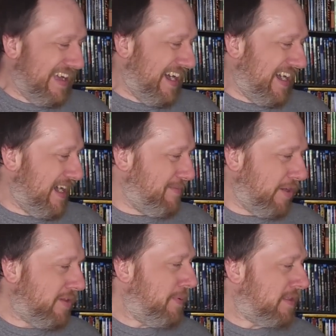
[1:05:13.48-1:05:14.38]
I
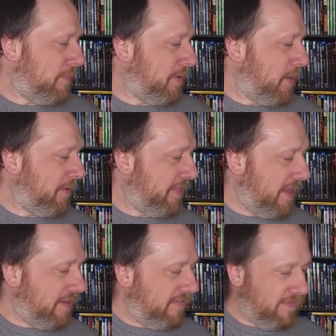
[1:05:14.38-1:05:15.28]
only picked up a couple of
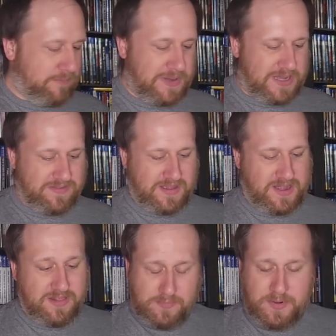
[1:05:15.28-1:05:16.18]
things, but
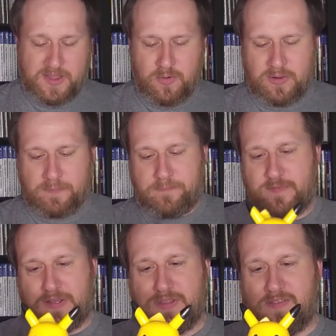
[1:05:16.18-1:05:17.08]
they're pretty cool.
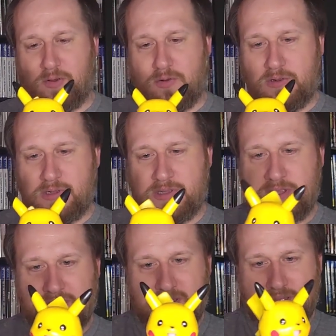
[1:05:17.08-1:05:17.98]
Found this
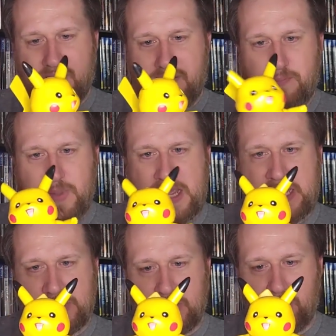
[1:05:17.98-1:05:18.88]
old
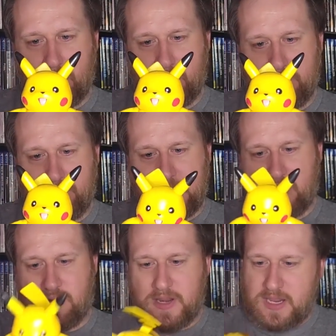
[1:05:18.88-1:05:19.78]
Pikachu
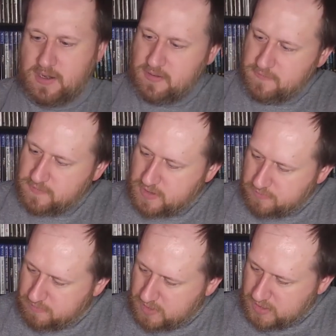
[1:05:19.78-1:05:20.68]
figurine
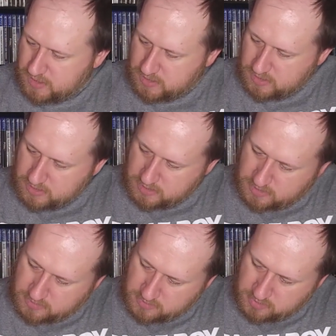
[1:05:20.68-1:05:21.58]
from
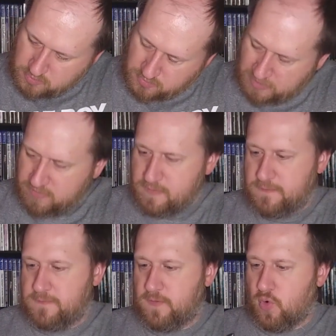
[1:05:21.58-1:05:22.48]

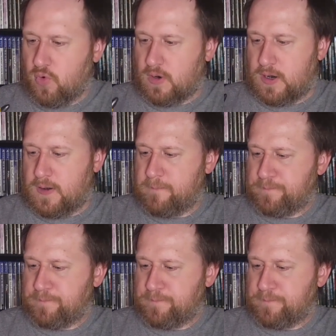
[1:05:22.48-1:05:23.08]
2004.